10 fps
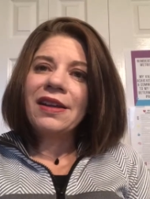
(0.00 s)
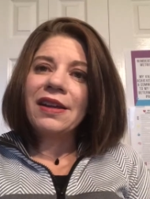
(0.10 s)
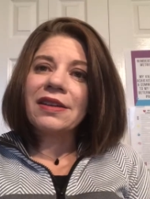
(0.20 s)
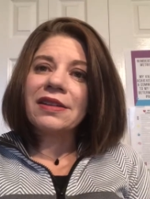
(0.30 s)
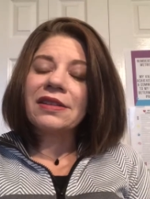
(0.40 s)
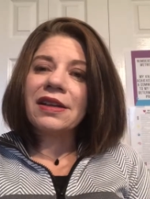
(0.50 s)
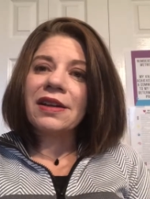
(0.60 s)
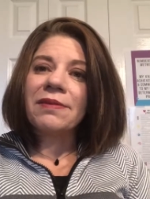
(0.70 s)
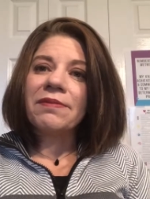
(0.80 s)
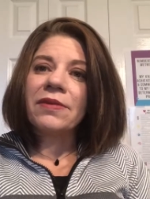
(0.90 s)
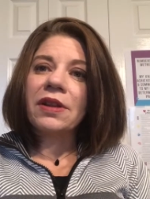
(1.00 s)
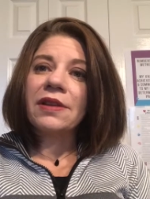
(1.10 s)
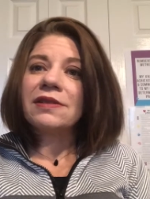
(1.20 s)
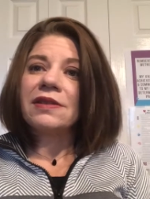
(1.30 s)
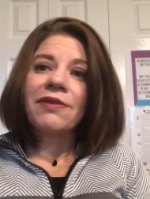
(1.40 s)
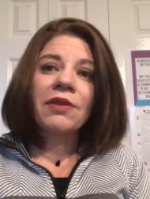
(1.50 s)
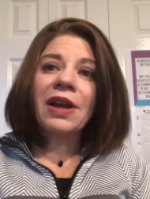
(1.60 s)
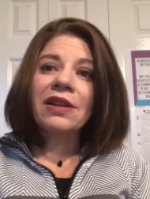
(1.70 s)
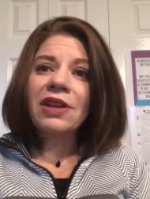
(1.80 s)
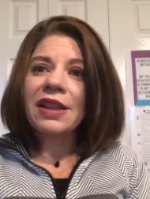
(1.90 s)
and um, this is a different
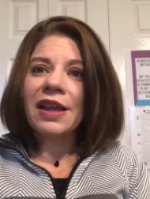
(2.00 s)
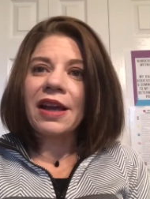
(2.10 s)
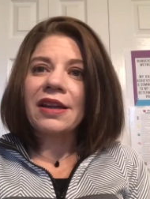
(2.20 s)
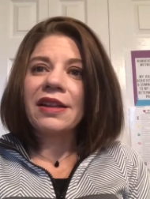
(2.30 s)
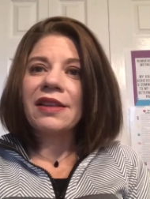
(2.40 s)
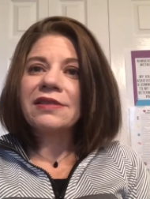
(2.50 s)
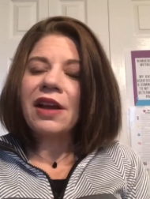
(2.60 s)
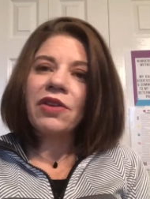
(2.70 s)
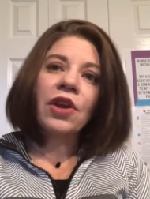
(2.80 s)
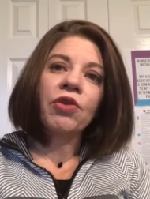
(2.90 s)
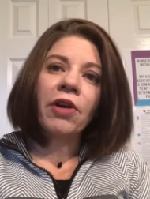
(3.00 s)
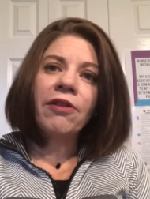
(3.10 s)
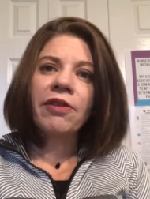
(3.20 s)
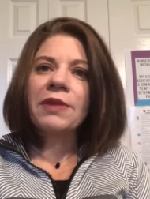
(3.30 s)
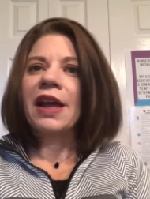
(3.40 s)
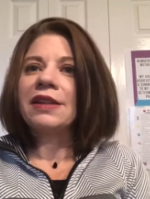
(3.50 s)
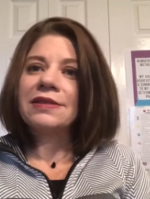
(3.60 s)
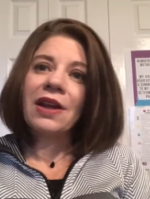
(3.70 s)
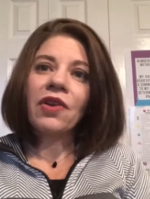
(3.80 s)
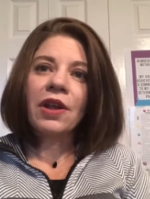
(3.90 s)
way to look at that, and this is how you can grow from that, and this
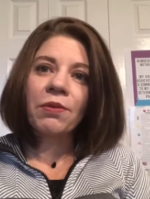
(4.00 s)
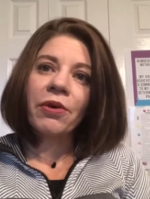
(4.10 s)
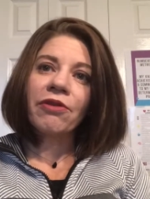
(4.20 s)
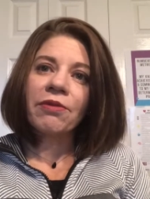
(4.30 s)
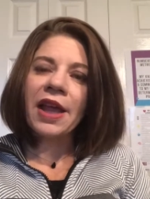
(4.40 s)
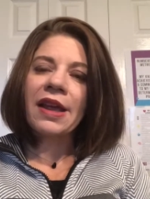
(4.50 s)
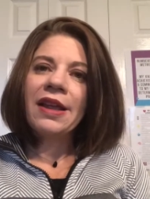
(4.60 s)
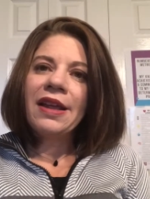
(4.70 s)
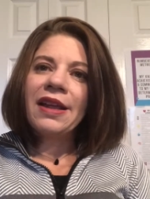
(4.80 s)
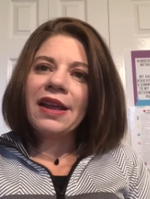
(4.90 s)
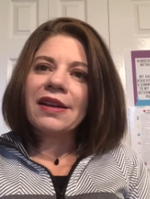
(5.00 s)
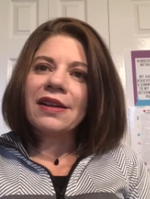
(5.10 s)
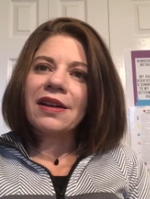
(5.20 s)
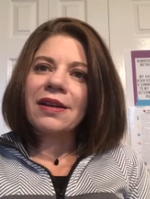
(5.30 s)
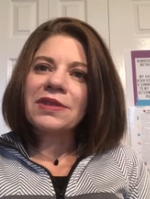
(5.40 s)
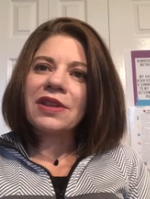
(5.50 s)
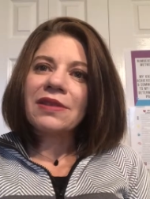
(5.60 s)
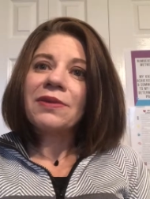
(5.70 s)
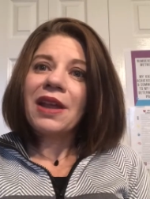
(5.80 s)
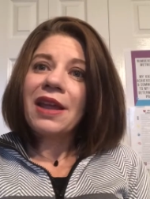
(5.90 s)
is how you can improve from that. And um, so
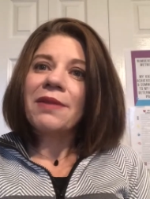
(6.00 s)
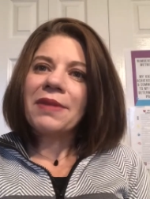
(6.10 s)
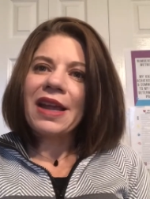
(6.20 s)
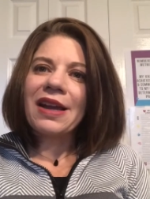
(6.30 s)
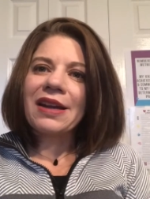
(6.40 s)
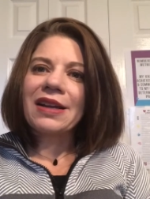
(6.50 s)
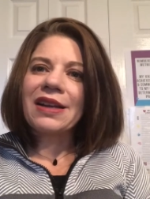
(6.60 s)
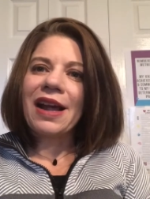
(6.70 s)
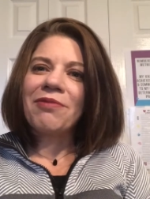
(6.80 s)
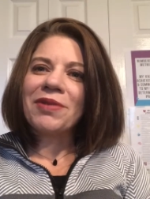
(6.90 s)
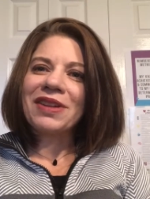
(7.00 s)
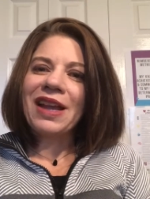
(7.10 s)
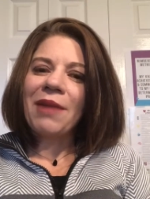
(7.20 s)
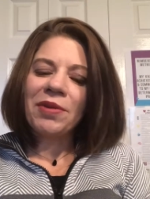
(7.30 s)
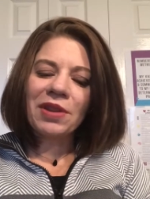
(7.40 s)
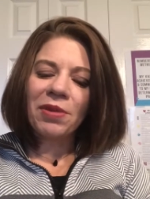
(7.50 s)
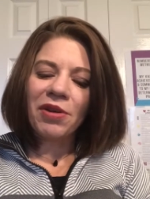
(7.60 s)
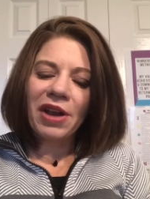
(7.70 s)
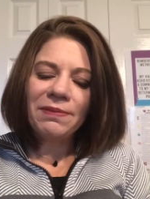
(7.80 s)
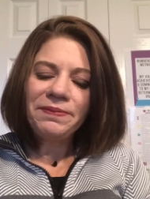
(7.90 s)
that's where I am, and I've been really happy with the
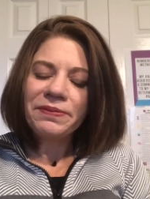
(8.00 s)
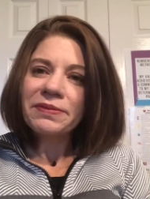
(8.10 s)
program